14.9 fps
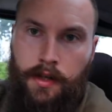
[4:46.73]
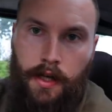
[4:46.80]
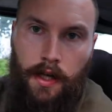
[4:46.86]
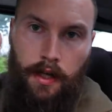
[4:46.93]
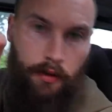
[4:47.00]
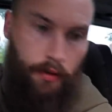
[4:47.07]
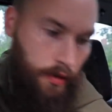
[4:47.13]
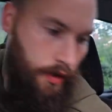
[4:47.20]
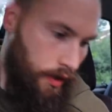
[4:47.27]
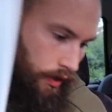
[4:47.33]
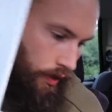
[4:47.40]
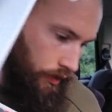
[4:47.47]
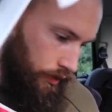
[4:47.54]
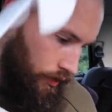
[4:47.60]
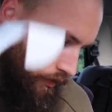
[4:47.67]
You get a little
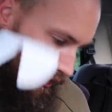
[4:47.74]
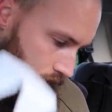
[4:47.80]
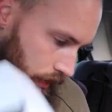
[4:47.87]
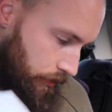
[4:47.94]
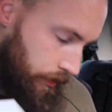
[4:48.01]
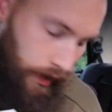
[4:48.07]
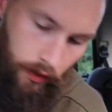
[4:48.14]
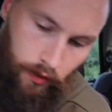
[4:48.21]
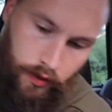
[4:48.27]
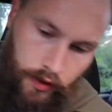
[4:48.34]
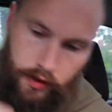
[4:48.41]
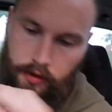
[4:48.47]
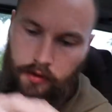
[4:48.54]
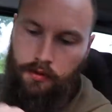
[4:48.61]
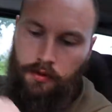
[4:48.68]
card, you've got to keep that on
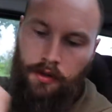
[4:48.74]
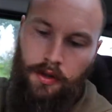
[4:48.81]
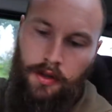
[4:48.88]
you.